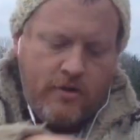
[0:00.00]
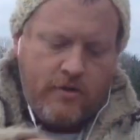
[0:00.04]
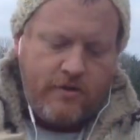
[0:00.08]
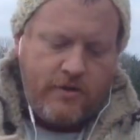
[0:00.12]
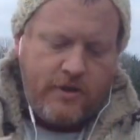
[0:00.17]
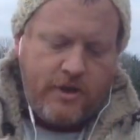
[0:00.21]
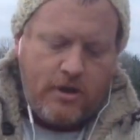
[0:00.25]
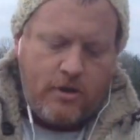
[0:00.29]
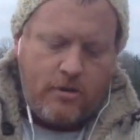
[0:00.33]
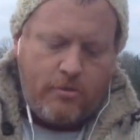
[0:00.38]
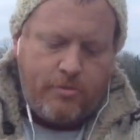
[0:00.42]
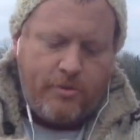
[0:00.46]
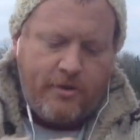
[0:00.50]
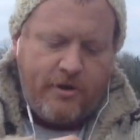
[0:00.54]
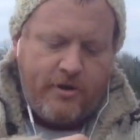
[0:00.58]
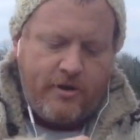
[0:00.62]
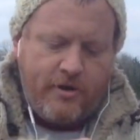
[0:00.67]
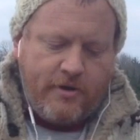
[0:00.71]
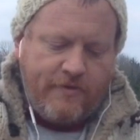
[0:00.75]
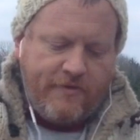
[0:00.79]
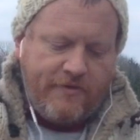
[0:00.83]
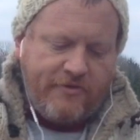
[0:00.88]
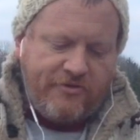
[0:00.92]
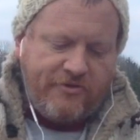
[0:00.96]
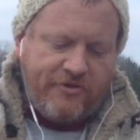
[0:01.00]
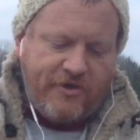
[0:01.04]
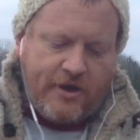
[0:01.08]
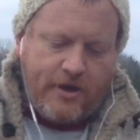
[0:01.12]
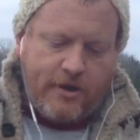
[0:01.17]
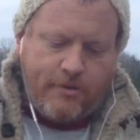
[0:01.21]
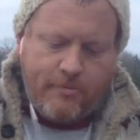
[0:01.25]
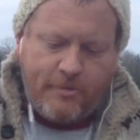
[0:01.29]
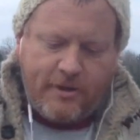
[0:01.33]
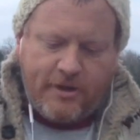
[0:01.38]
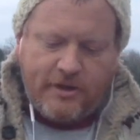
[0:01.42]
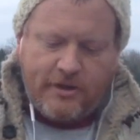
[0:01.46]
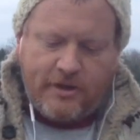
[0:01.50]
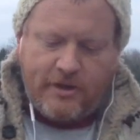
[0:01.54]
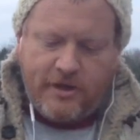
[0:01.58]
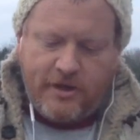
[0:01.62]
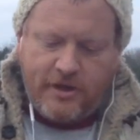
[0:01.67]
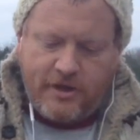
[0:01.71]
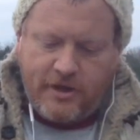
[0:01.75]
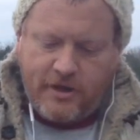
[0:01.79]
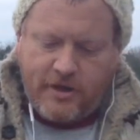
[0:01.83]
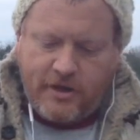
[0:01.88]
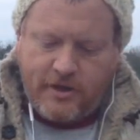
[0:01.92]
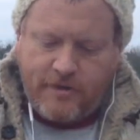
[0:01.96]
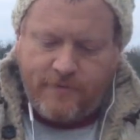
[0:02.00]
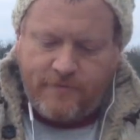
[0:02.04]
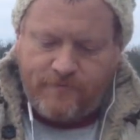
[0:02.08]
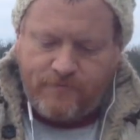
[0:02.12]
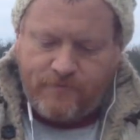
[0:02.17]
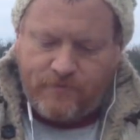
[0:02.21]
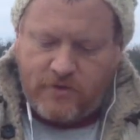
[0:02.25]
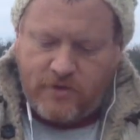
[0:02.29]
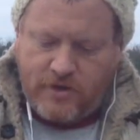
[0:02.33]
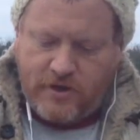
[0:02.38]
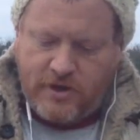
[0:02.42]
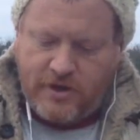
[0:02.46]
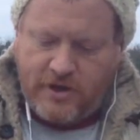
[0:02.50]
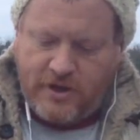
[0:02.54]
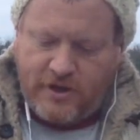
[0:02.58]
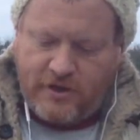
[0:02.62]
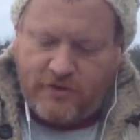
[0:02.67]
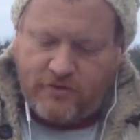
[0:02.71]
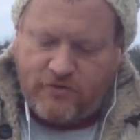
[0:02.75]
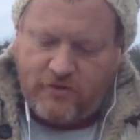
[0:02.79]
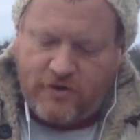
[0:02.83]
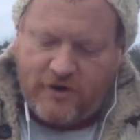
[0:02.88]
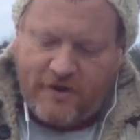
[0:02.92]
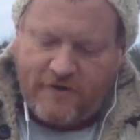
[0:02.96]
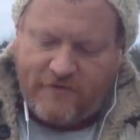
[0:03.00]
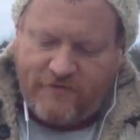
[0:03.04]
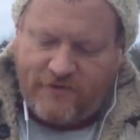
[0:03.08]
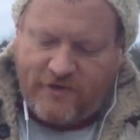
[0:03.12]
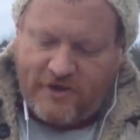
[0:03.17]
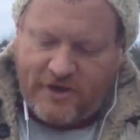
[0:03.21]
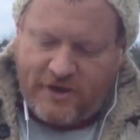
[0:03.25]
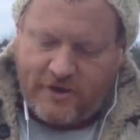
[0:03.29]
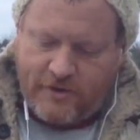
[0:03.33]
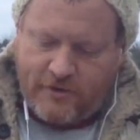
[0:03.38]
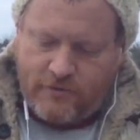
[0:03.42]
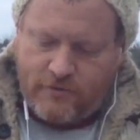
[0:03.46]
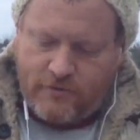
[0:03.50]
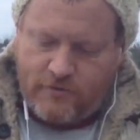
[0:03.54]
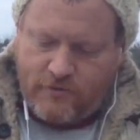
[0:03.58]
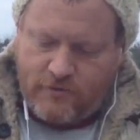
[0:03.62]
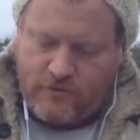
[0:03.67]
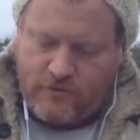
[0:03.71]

Then I'll put it on the side of my leg and I'll draft out.